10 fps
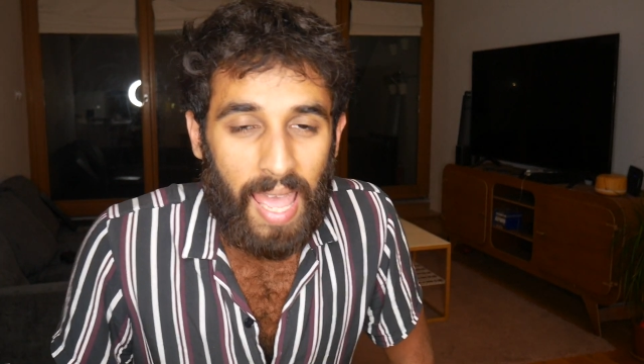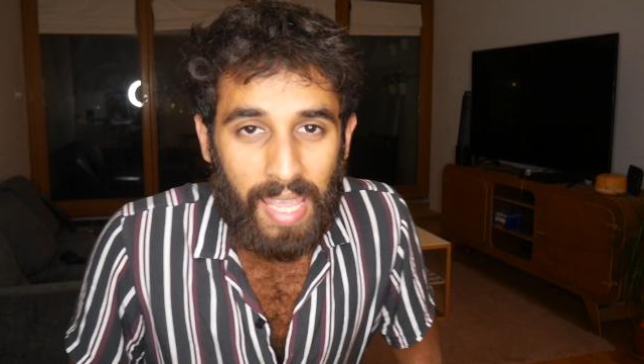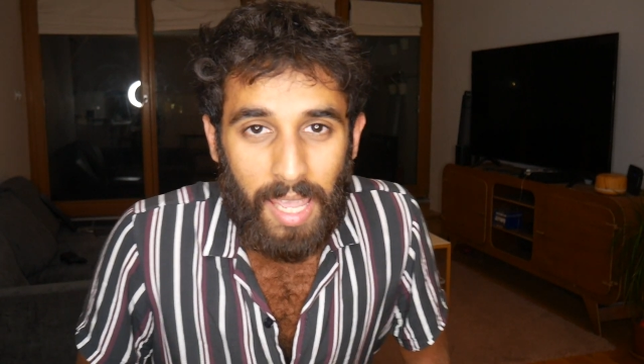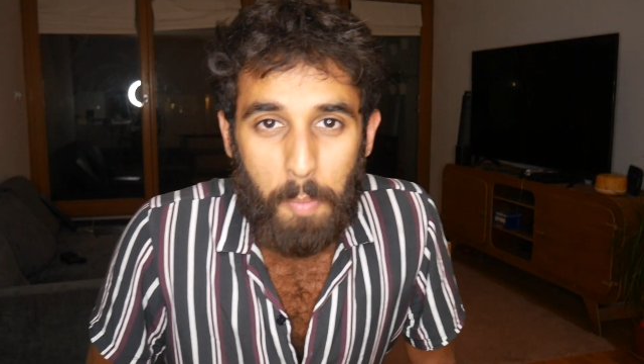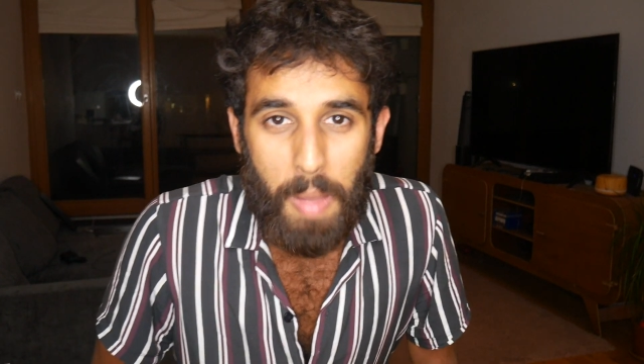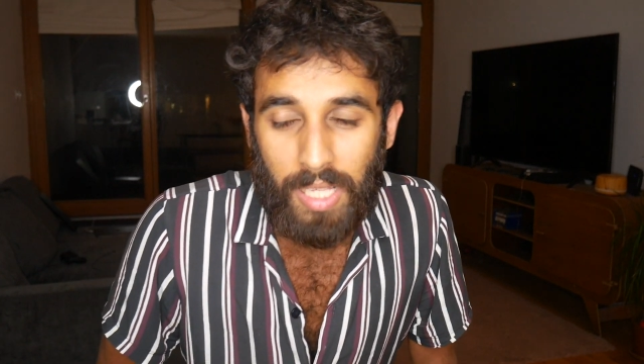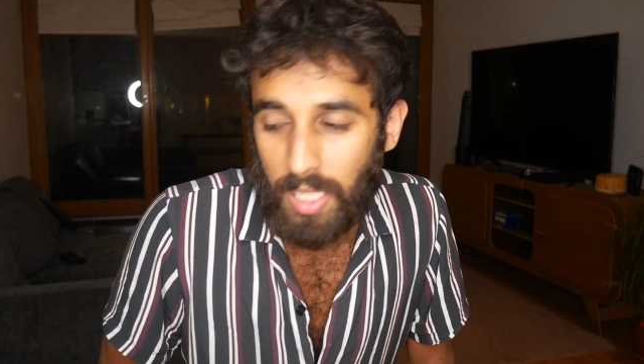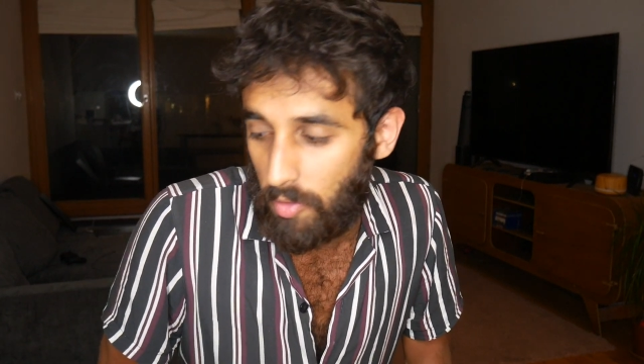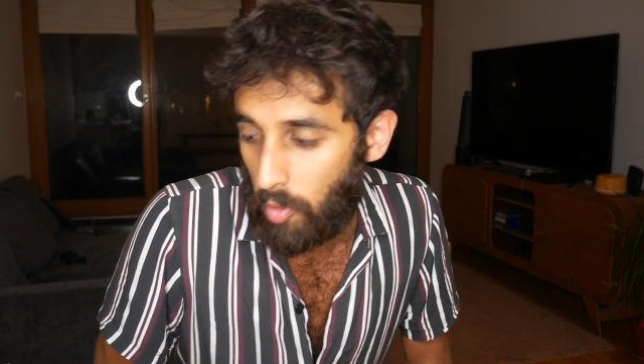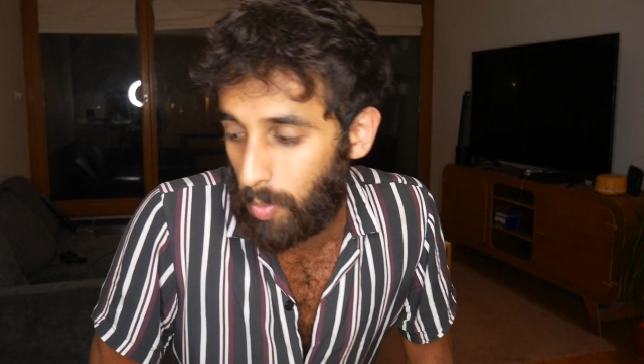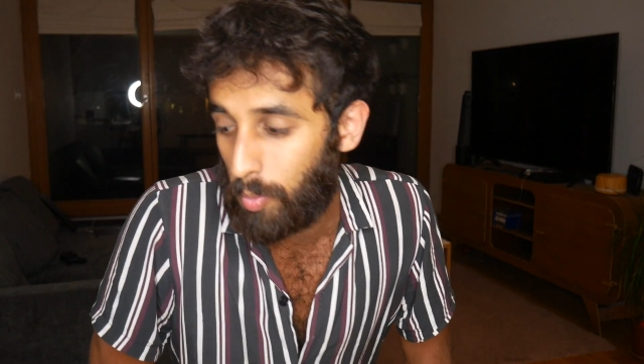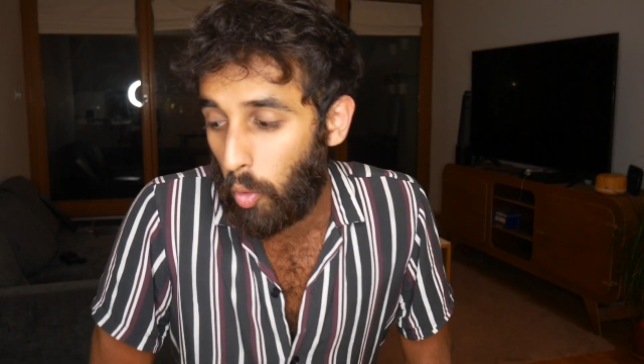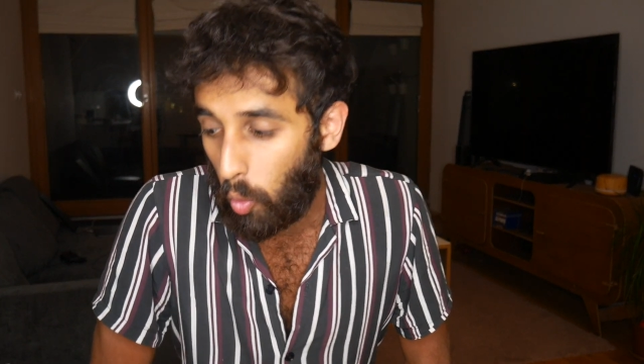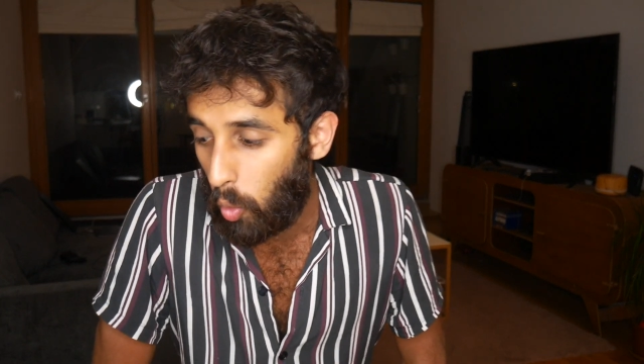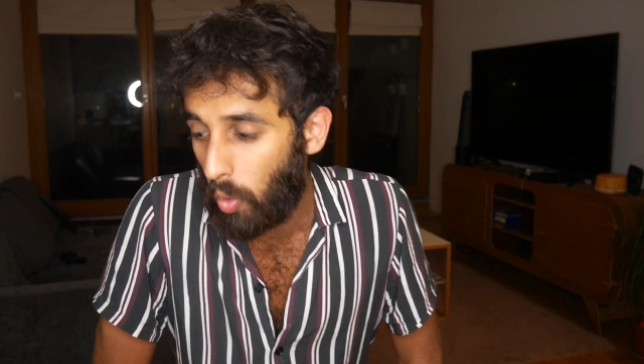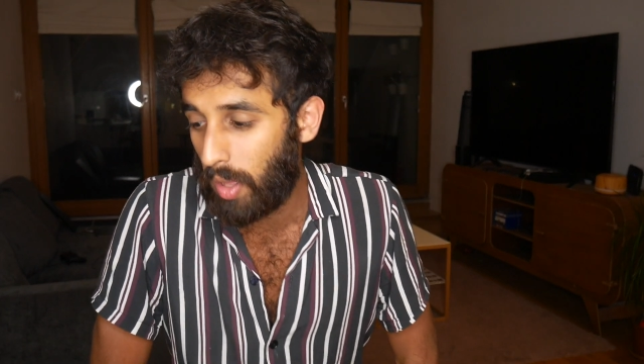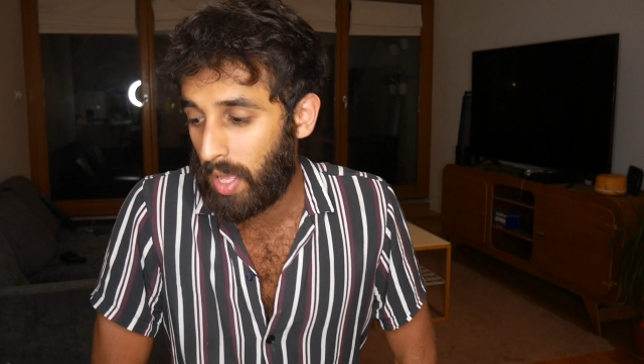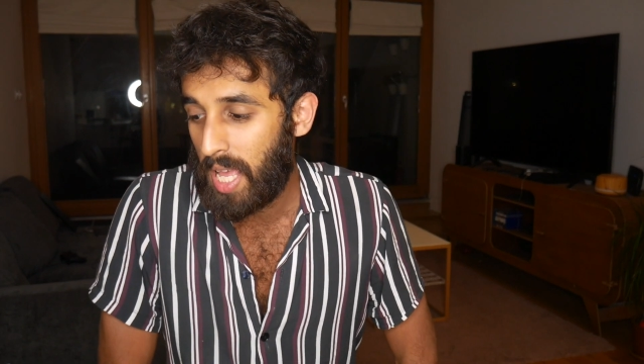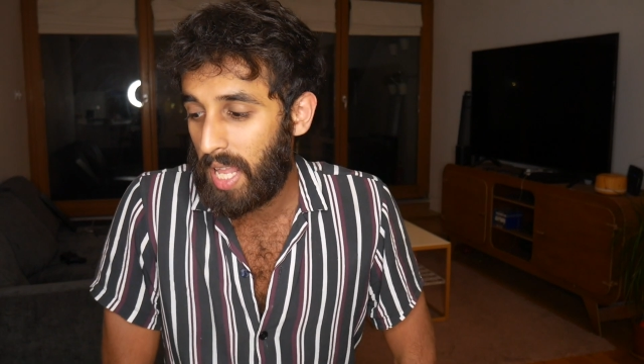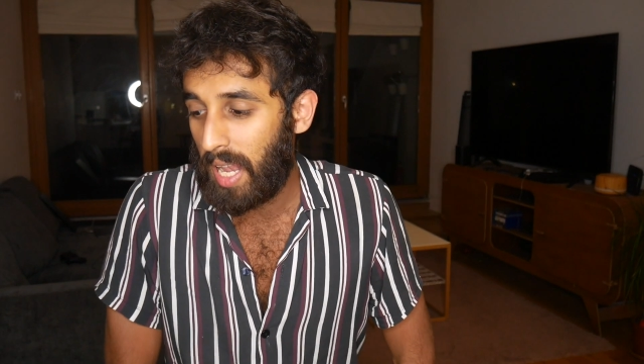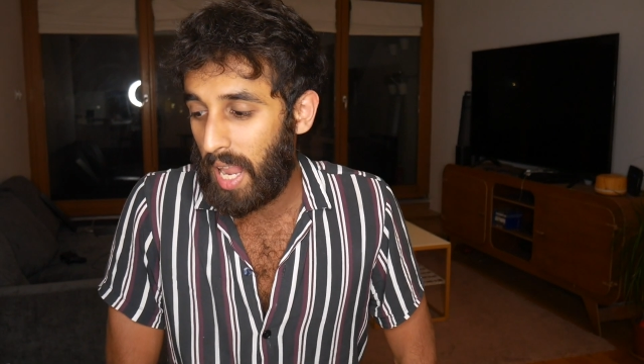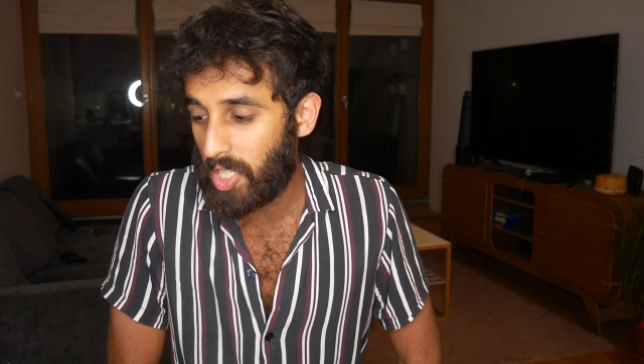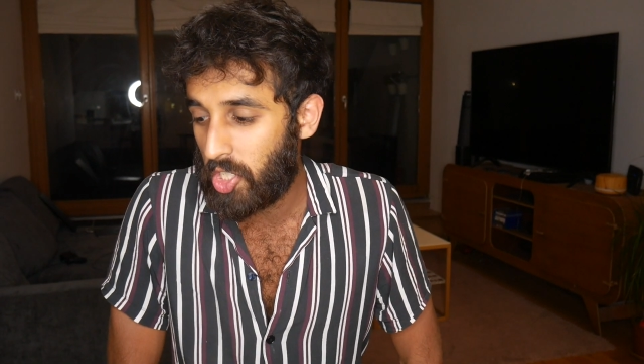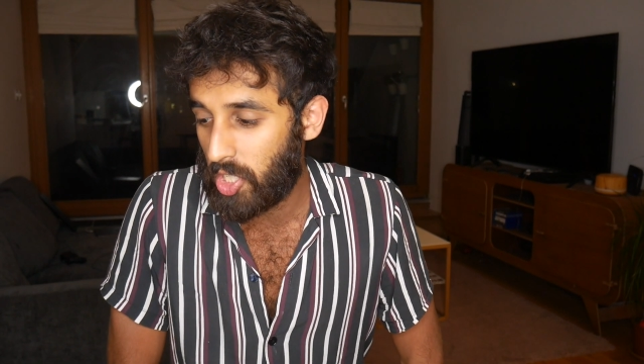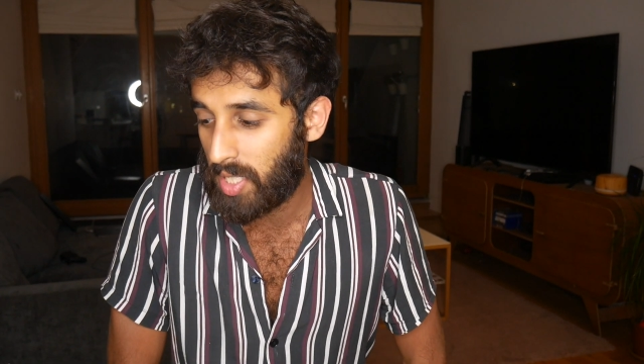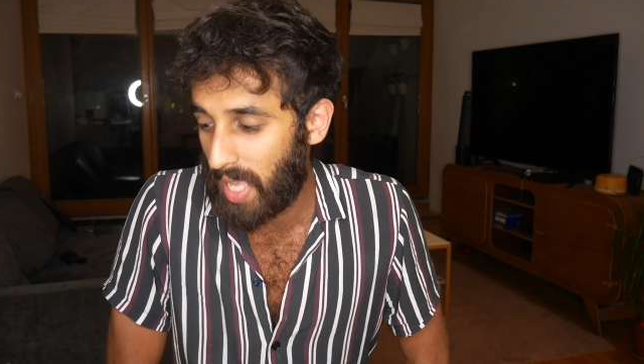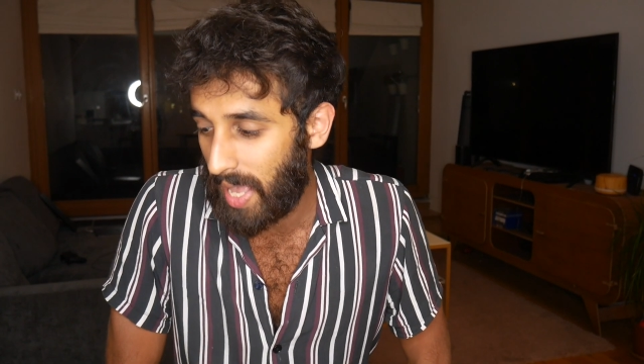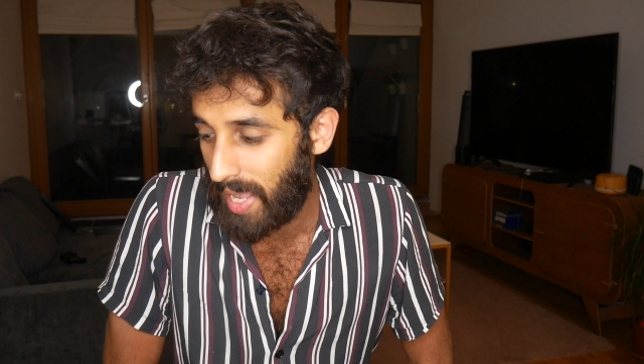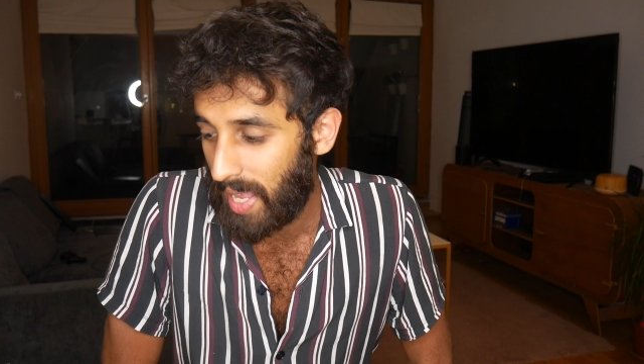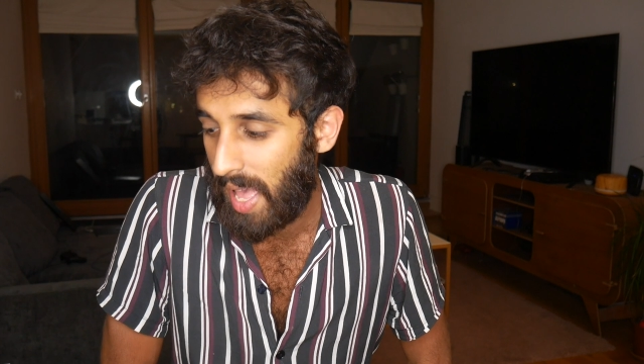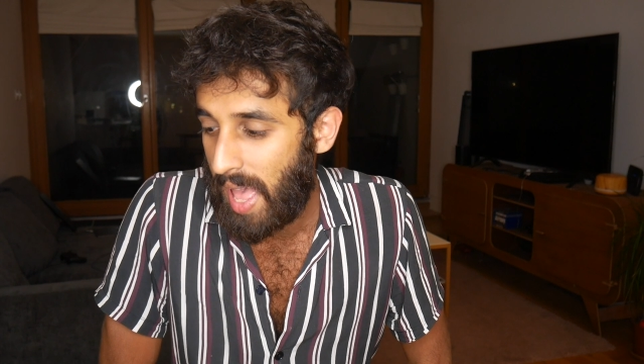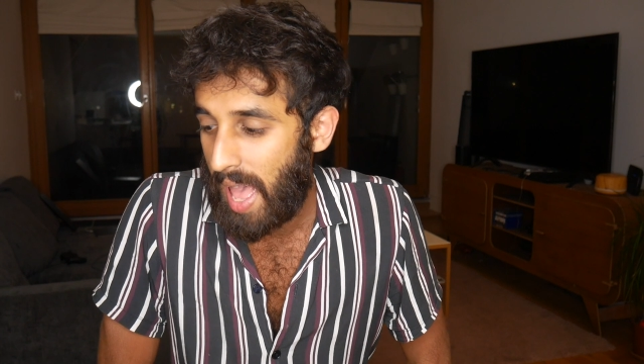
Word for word: a massive brawl, let's just say,